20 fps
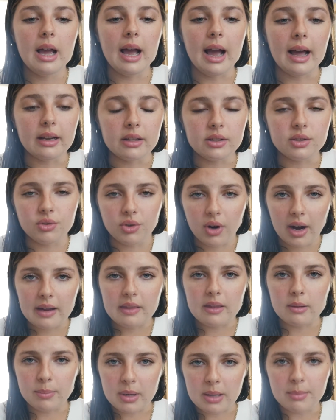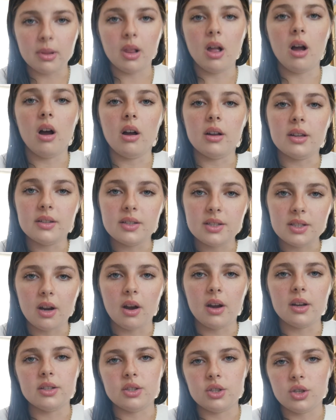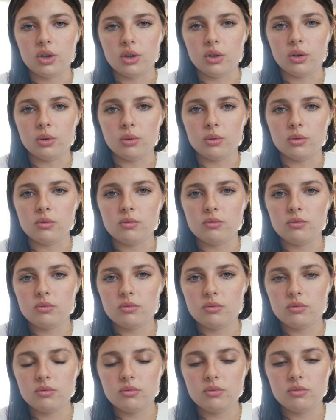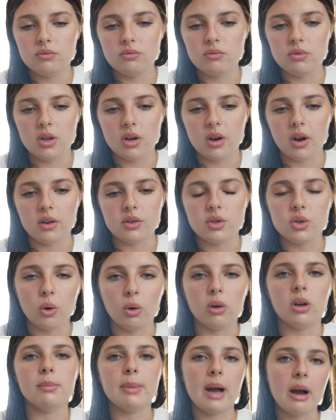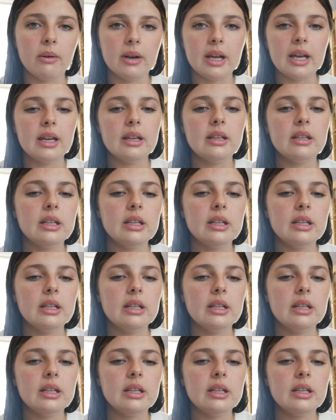And it's great that people are starting to, you know, talk about it.